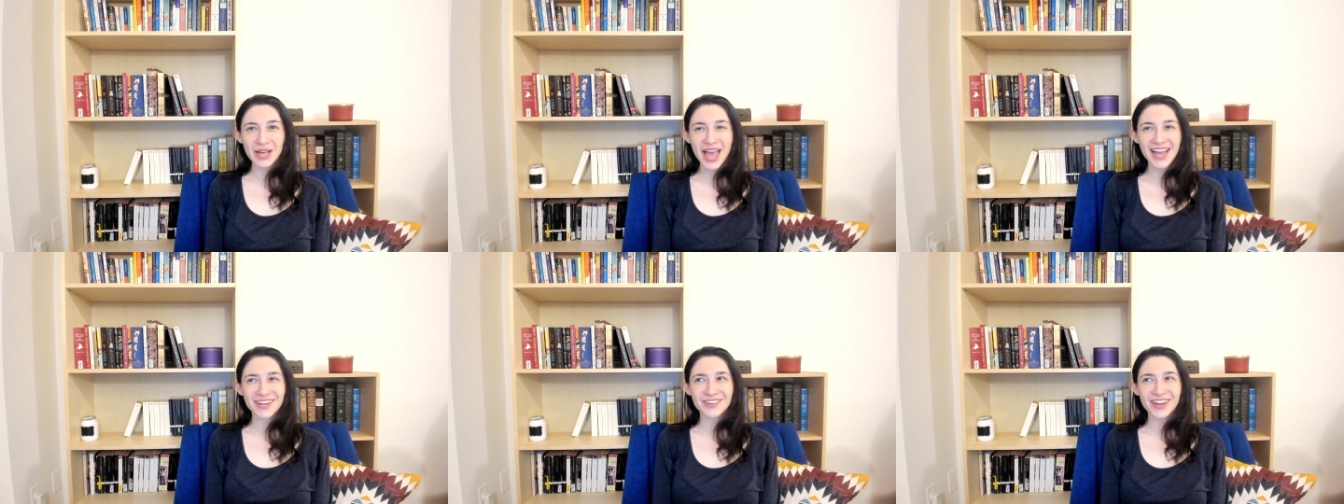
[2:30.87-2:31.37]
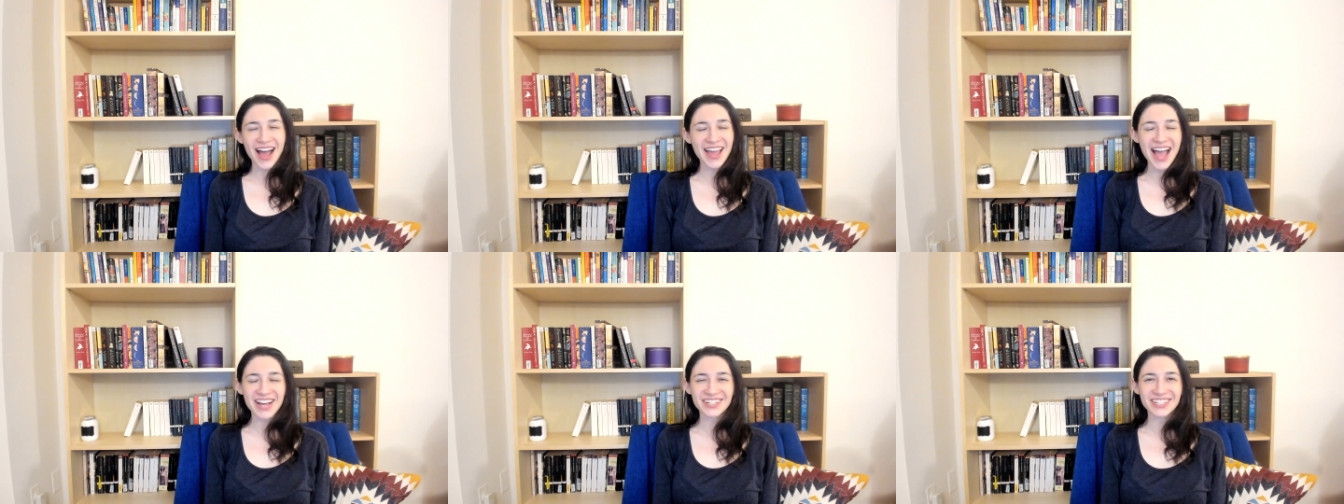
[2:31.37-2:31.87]
and I
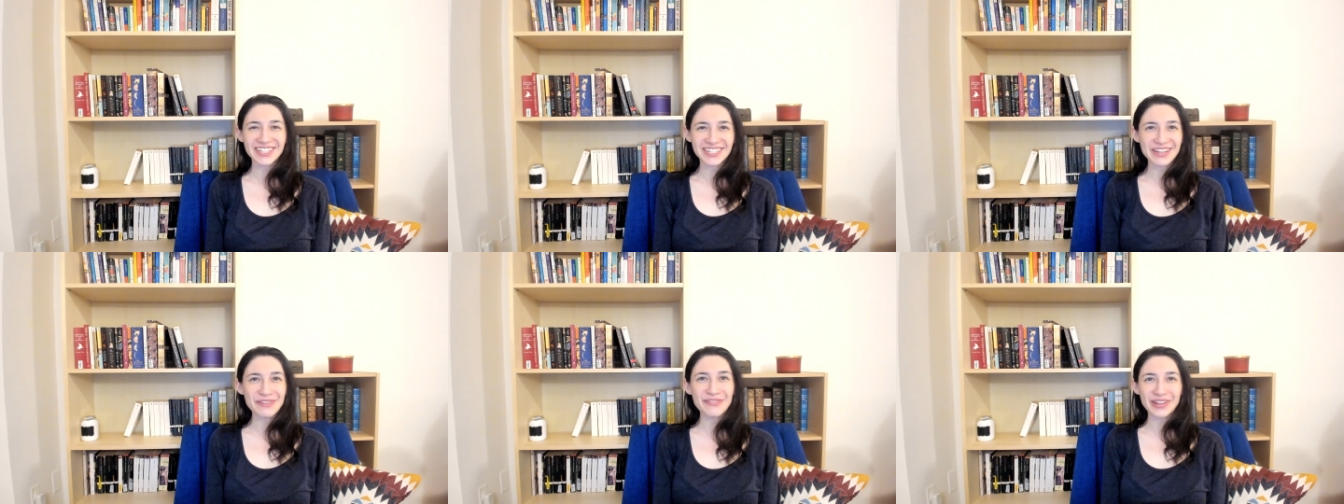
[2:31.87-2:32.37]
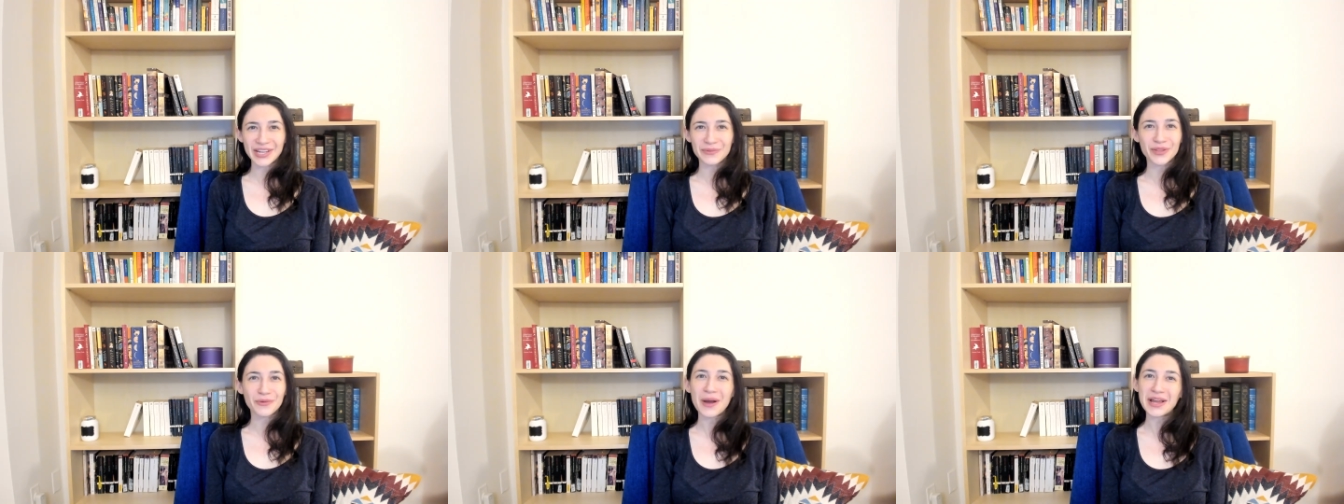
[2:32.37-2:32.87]
actually did fill it
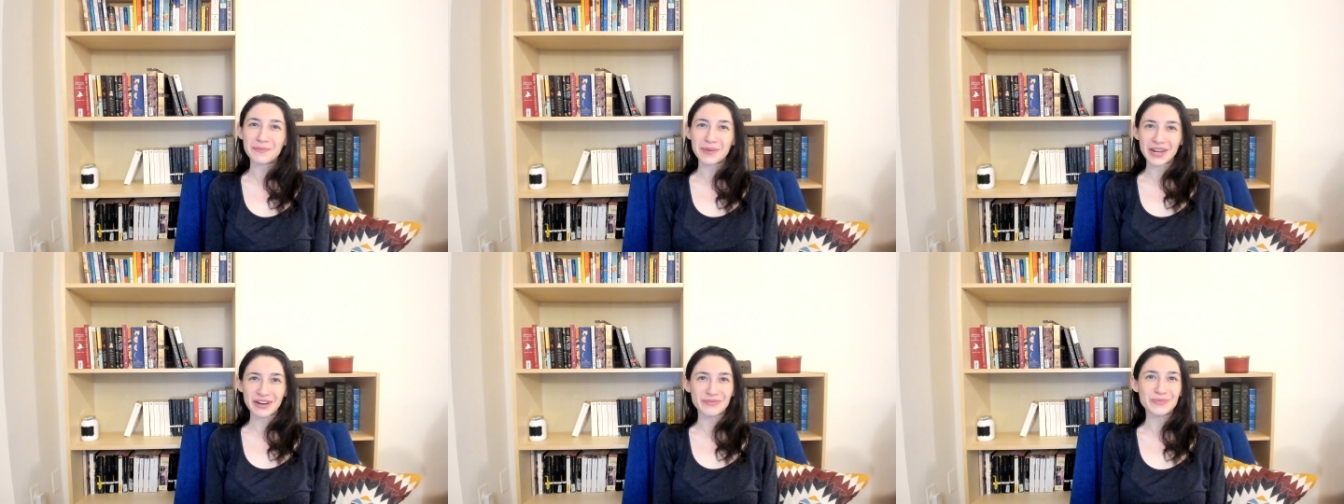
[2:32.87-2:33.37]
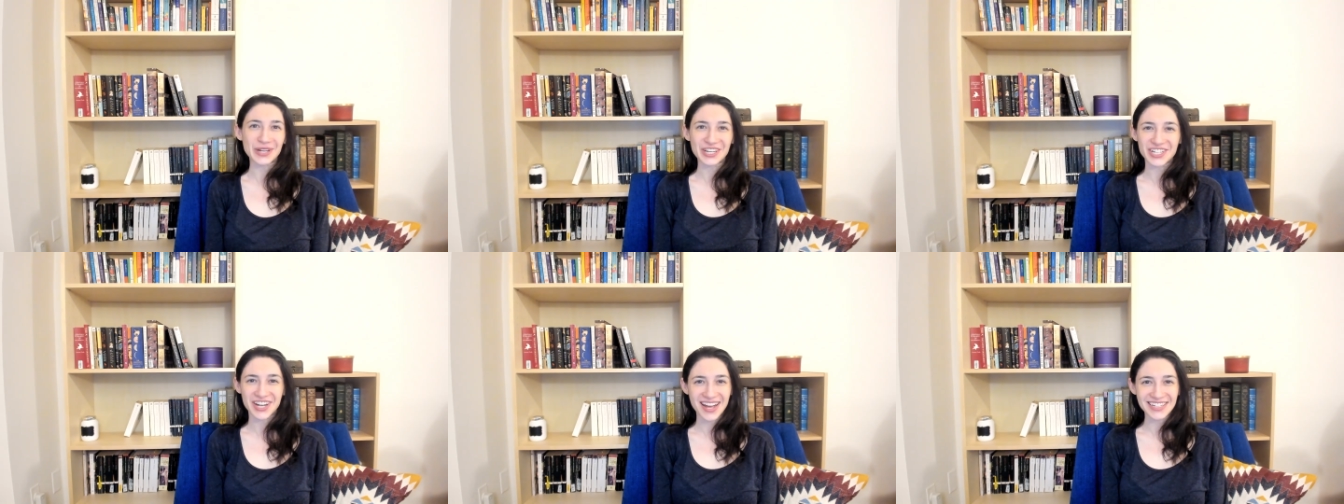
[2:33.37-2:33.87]
with quite a bit of
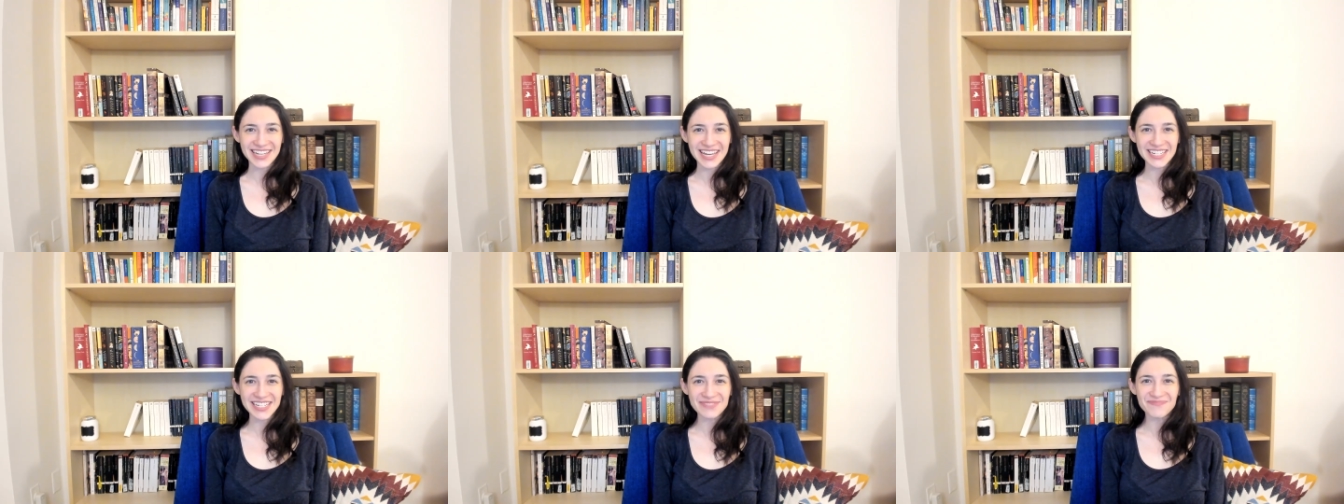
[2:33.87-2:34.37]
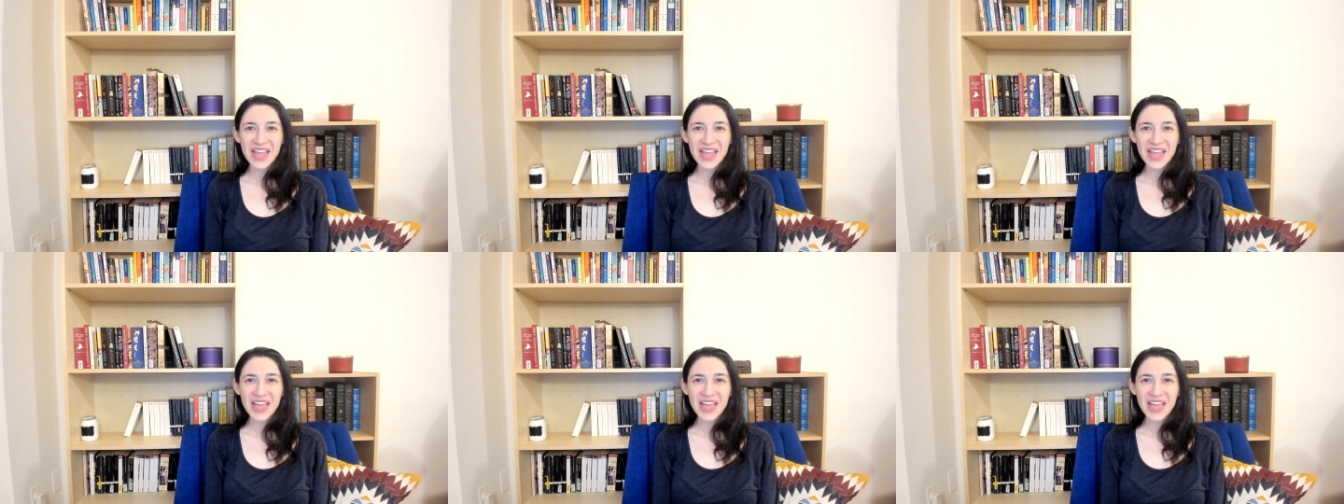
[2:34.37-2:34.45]
bookish content.